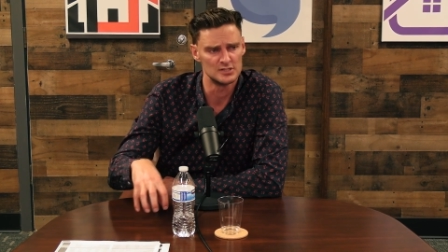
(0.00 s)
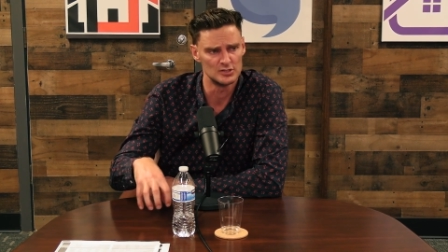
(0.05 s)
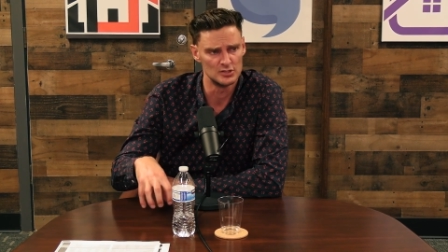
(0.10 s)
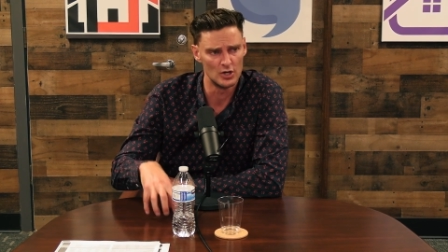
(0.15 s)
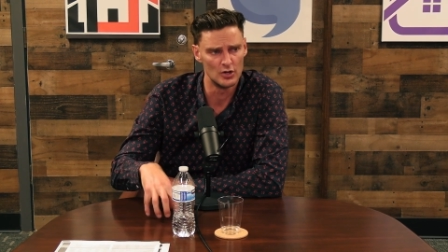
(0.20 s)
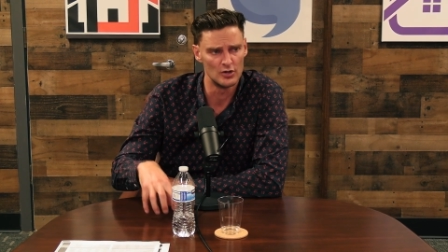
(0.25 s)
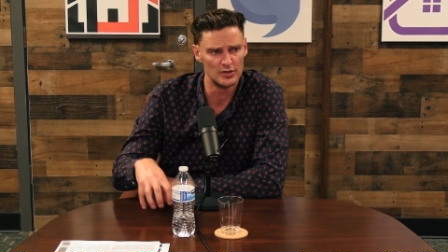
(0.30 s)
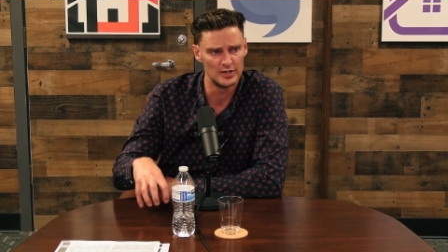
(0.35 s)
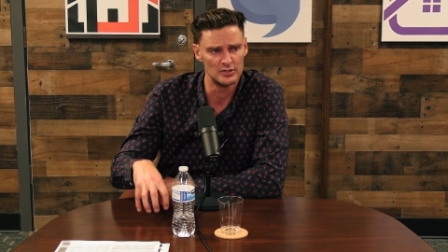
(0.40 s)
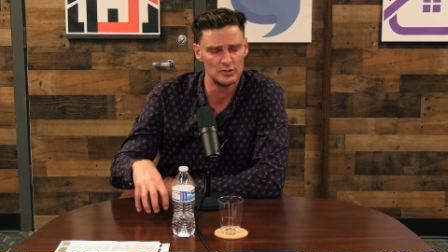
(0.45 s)
to
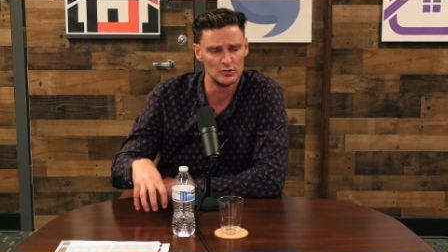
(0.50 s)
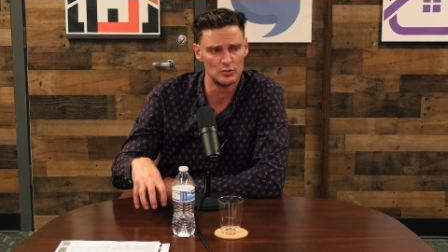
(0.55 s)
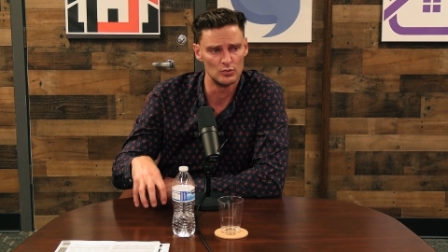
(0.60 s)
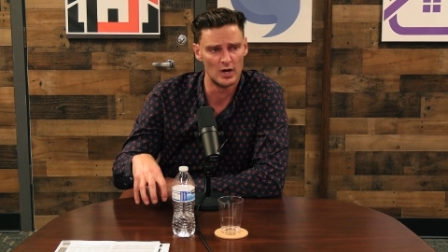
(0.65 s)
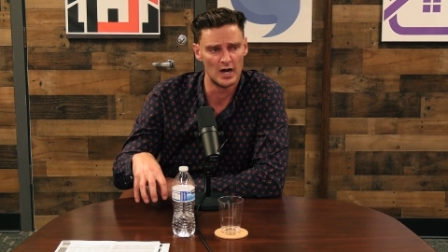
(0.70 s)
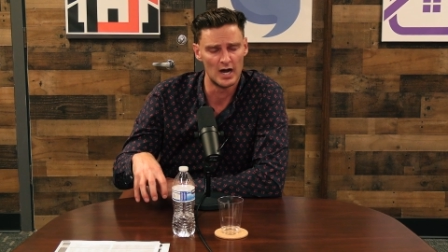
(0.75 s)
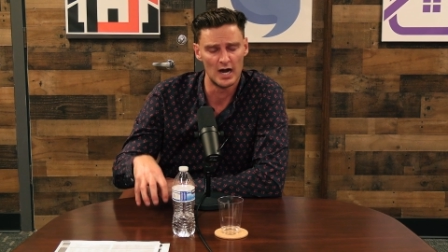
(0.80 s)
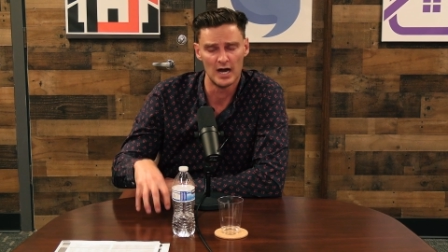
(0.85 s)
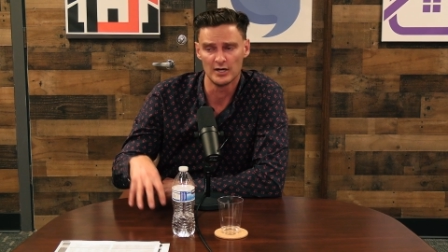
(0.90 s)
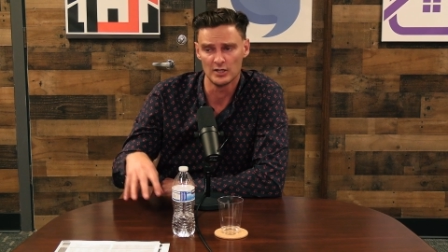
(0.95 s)
know that
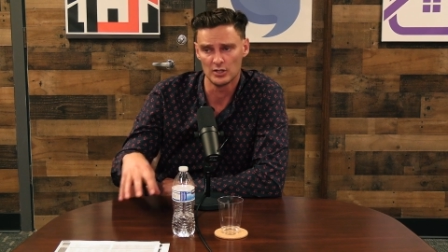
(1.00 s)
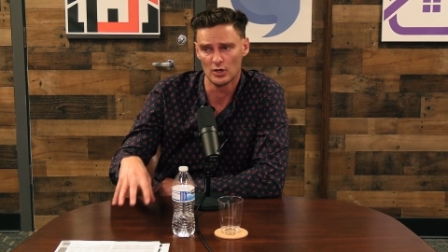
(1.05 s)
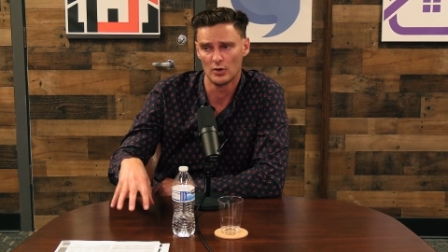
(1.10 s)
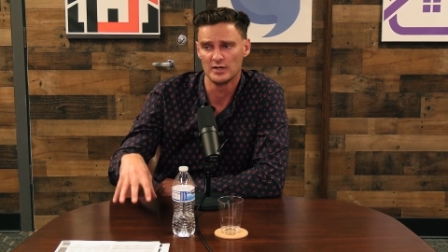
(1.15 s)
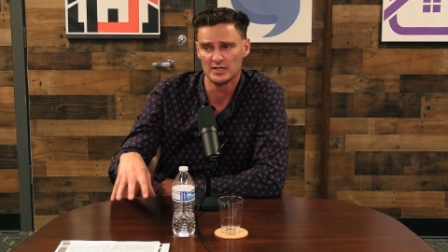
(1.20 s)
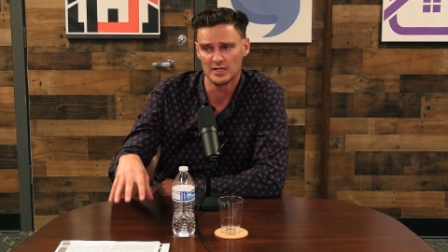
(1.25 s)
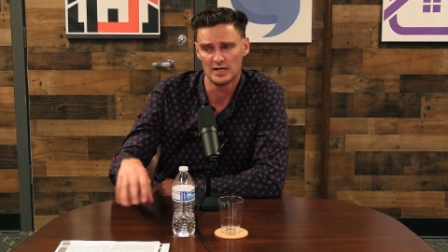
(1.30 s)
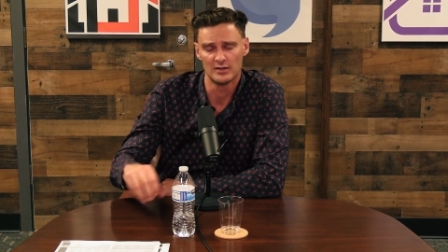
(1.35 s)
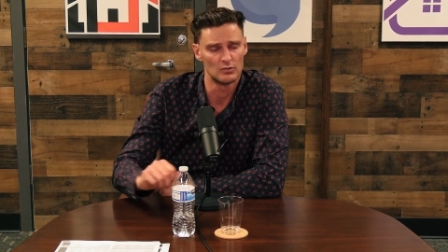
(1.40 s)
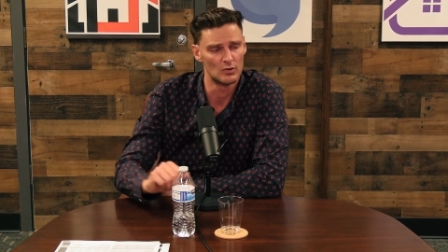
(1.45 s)
you are
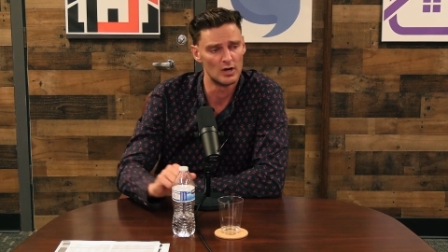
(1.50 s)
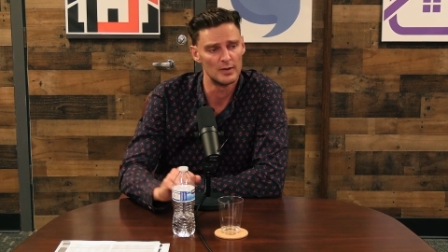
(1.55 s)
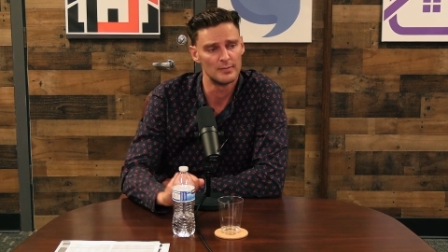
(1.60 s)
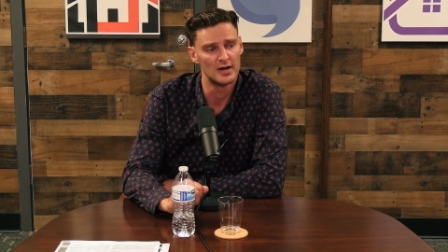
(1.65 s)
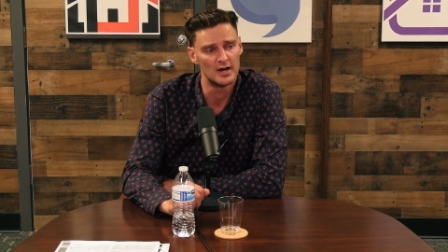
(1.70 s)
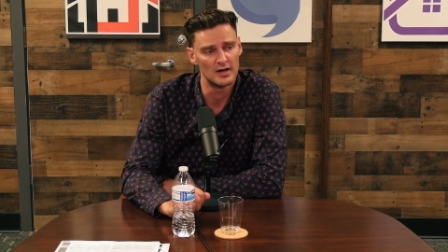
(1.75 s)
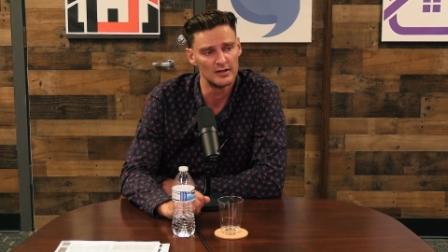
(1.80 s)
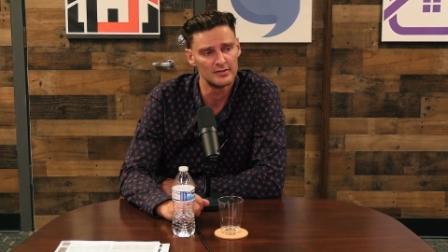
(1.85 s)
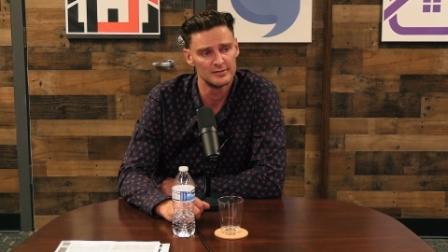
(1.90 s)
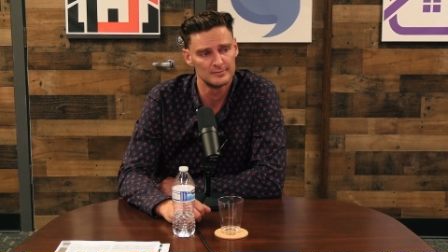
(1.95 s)
going down the right
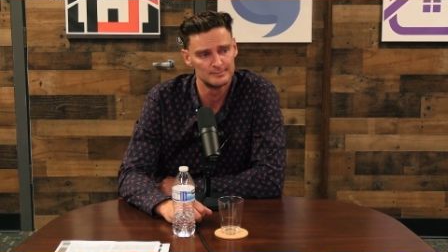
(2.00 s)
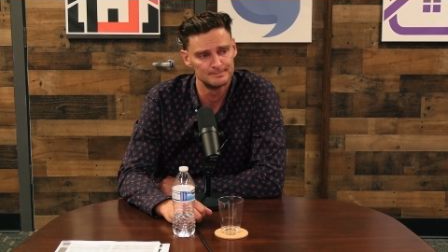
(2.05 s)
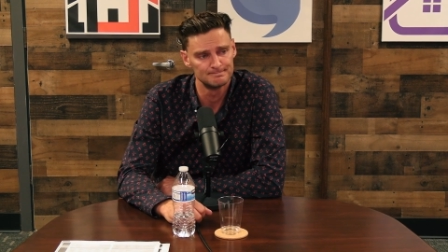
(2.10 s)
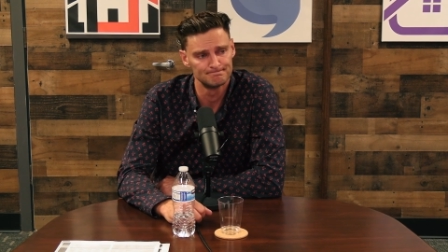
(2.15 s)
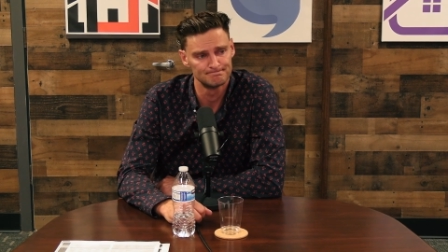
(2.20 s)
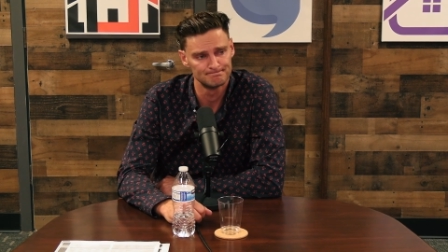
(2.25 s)
path.